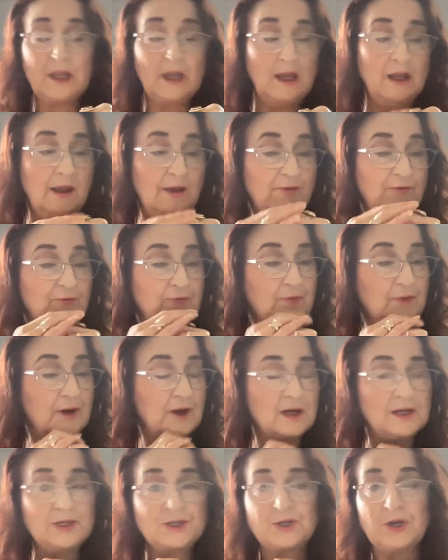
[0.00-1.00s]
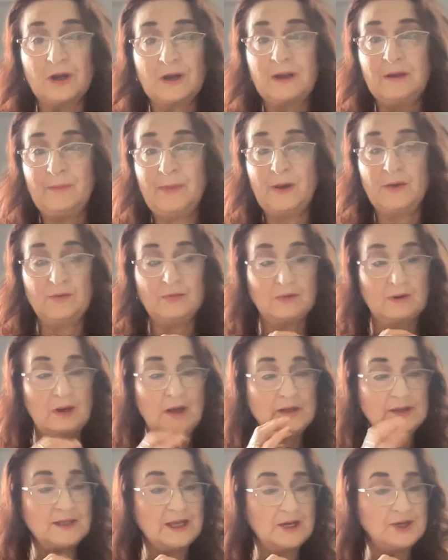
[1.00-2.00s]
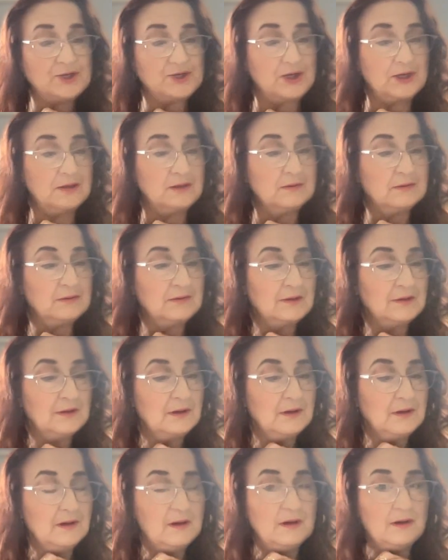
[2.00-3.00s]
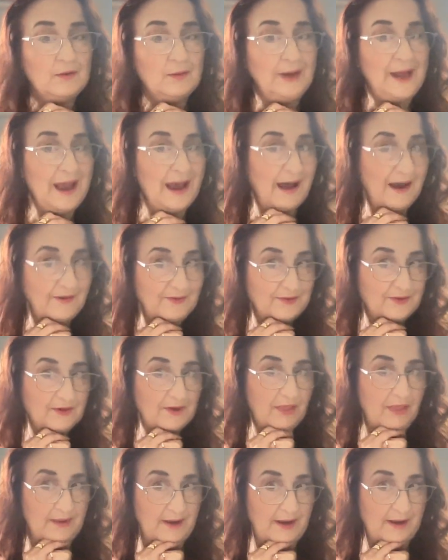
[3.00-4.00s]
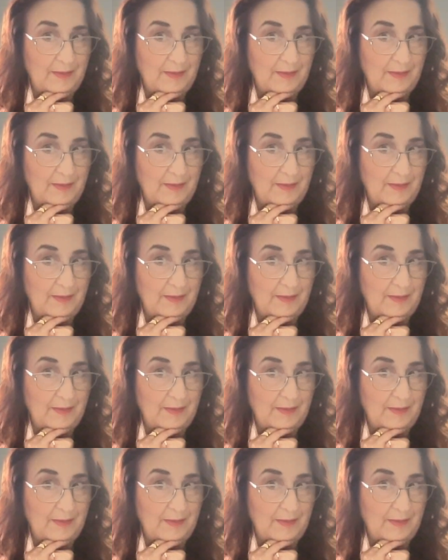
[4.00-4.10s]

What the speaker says: if we're going to talk about ascension, we have to think